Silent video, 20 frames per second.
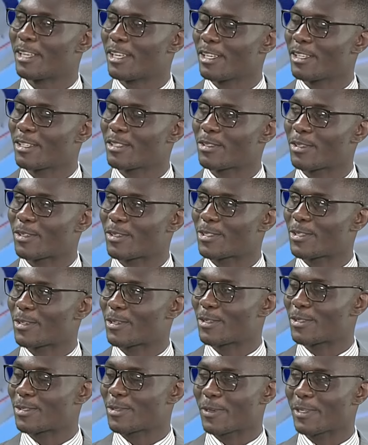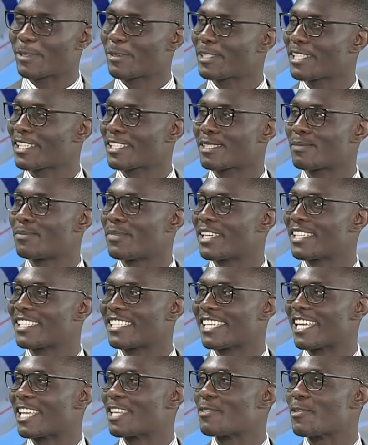expecting. So we're not expecting
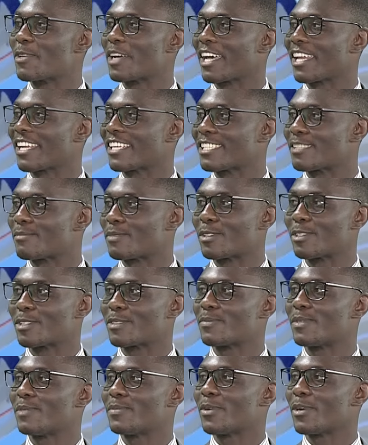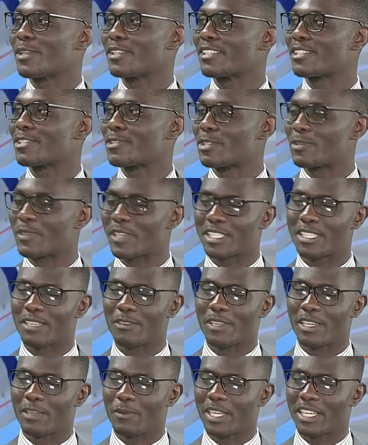a new currency, because people on the street
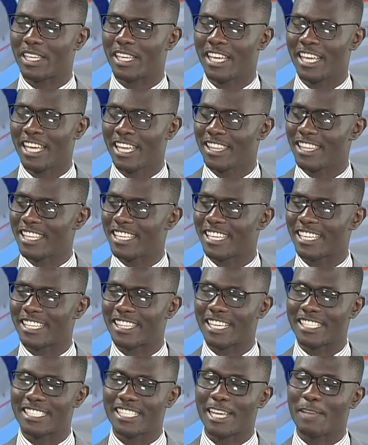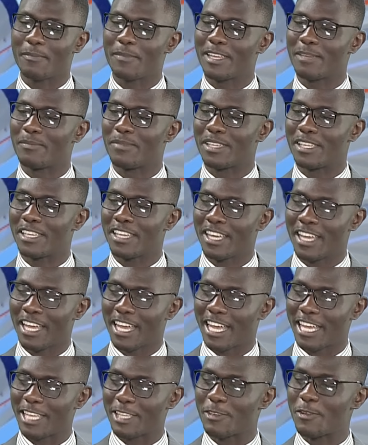were thinking that maybe
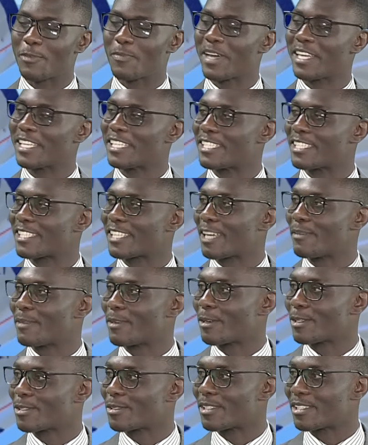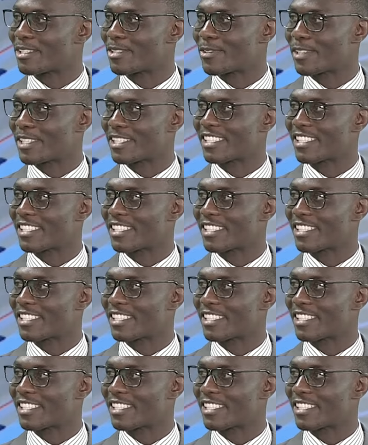new money is coming onto the streets.